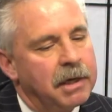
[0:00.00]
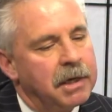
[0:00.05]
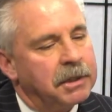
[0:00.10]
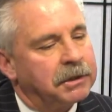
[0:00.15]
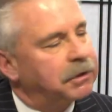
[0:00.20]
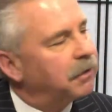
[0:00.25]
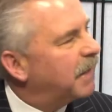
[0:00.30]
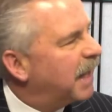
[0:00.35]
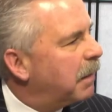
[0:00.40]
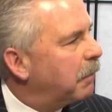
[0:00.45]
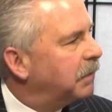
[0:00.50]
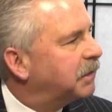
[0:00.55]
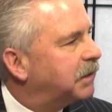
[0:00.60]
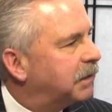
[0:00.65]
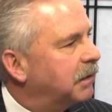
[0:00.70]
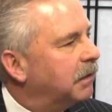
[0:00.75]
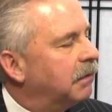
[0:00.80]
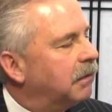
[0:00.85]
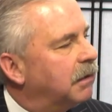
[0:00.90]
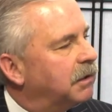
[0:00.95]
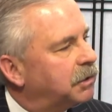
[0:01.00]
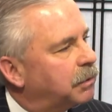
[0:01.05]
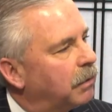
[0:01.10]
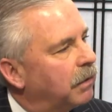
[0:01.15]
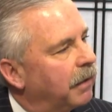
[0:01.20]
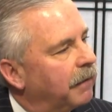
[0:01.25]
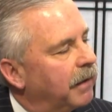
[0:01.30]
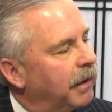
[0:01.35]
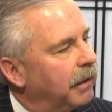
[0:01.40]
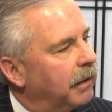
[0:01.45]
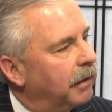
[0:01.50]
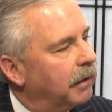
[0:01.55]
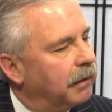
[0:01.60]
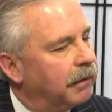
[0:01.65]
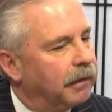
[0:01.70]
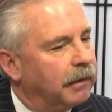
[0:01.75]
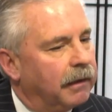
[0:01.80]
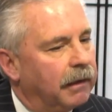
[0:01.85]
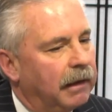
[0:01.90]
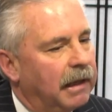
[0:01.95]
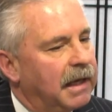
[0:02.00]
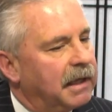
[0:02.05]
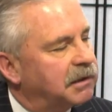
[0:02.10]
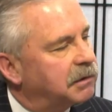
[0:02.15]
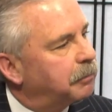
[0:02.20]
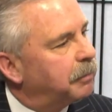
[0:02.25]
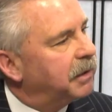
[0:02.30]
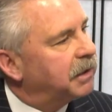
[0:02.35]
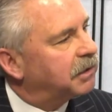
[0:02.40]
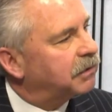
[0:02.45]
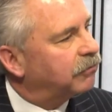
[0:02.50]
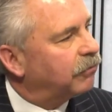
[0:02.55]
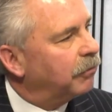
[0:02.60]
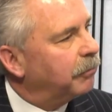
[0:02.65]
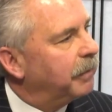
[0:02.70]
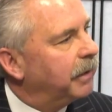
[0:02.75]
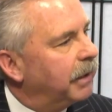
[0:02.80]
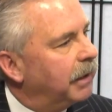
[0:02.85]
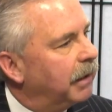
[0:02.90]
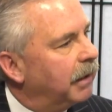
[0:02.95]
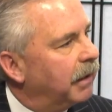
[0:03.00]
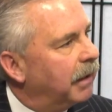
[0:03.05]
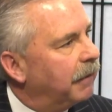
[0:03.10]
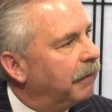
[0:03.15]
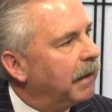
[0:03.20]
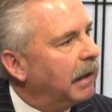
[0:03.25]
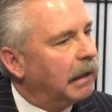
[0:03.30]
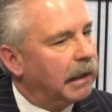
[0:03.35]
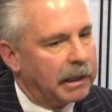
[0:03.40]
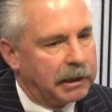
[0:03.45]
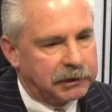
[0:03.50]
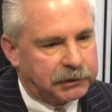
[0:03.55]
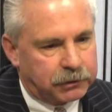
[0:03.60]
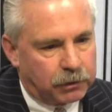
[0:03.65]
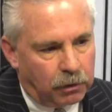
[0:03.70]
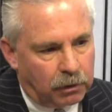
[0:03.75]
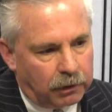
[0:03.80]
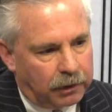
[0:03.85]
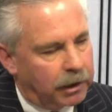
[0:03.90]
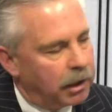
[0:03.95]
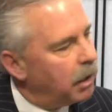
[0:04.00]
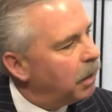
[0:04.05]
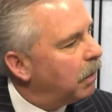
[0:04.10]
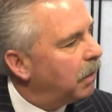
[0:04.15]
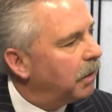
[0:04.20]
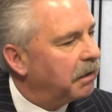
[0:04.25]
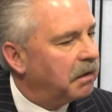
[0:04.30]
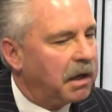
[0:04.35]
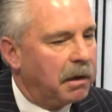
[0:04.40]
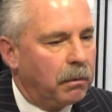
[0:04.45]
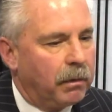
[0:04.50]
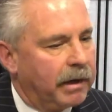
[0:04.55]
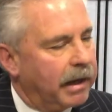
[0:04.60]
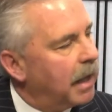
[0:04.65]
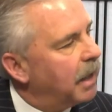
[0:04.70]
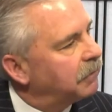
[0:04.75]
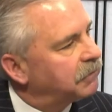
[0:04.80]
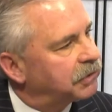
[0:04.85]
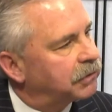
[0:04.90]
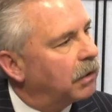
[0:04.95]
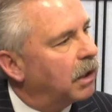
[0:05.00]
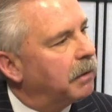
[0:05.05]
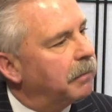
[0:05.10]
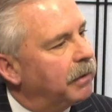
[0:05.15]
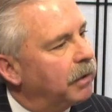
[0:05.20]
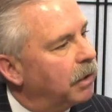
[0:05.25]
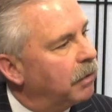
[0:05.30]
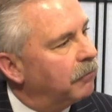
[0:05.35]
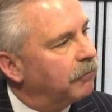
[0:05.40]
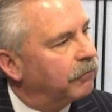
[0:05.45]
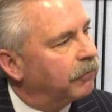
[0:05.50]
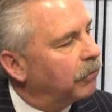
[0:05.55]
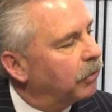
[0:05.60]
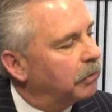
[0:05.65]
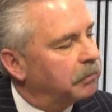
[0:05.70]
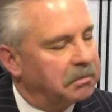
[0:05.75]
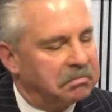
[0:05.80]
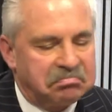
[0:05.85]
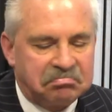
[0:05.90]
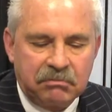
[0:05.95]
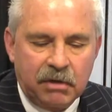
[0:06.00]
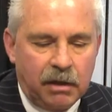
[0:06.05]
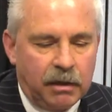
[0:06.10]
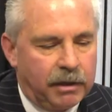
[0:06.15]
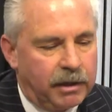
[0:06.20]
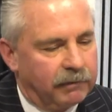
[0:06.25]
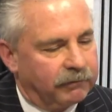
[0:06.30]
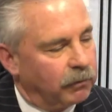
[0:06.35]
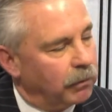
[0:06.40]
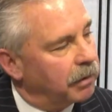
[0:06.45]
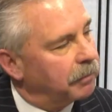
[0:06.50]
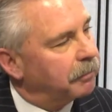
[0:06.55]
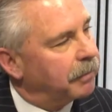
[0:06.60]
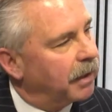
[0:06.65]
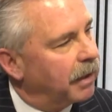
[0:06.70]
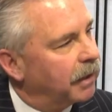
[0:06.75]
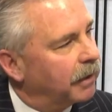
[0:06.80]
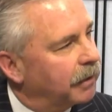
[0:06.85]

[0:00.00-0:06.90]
So that was the, the sort of the, uh, the last piece for me. And then they let us all go, and I went out, started my own firm, and never went back.